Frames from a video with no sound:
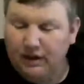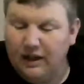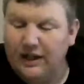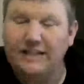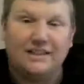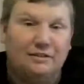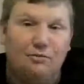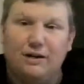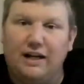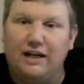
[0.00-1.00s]
He's never
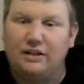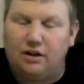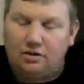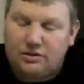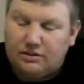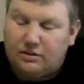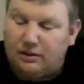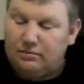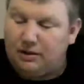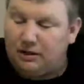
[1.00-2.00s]
been a head coach. He's
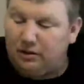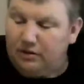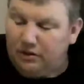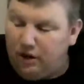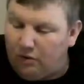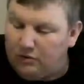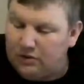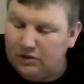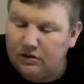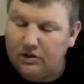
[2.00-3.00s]
only been a
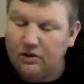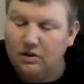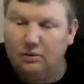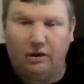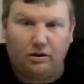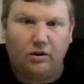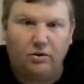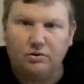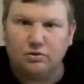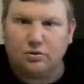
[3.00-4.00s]
coach. Regular
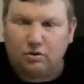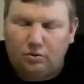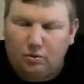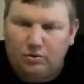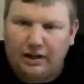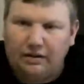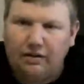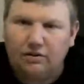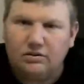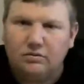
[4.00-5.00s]
coach, co coordinator,
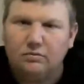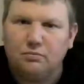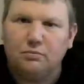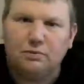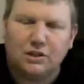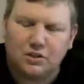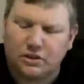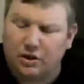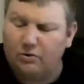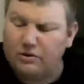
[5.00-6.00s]
and position
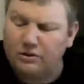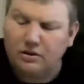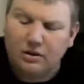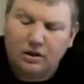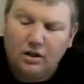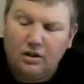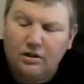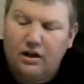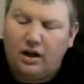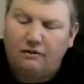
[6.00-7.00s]
coach.
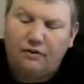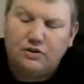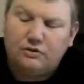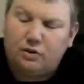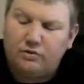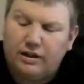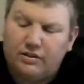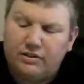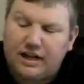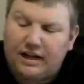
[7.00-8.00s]
The offensive
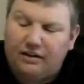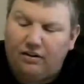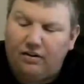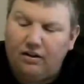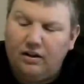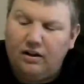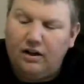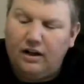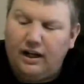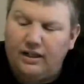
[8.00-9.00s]
coordinator, Tanner
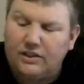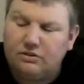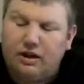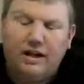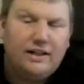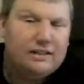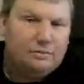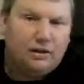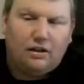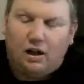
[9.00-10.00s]
Instrand, he's
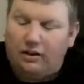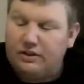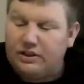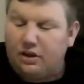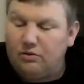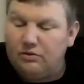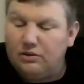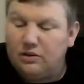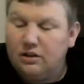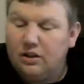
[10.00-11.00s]
been a college
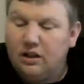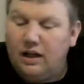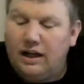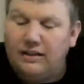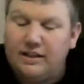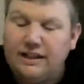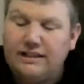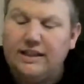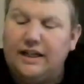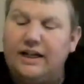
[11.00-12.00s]
coach. And the D
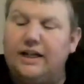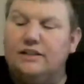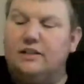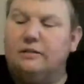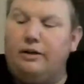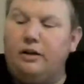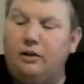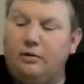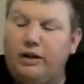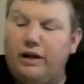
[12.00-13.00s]
C is going to be
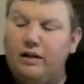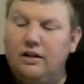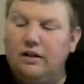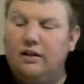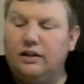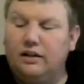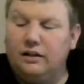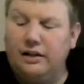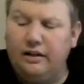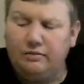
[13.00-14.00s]
Louis
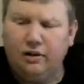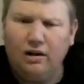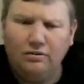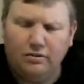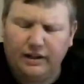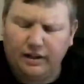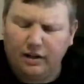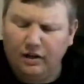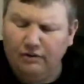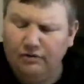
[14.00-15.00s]

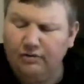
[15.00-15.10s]
Cioffi.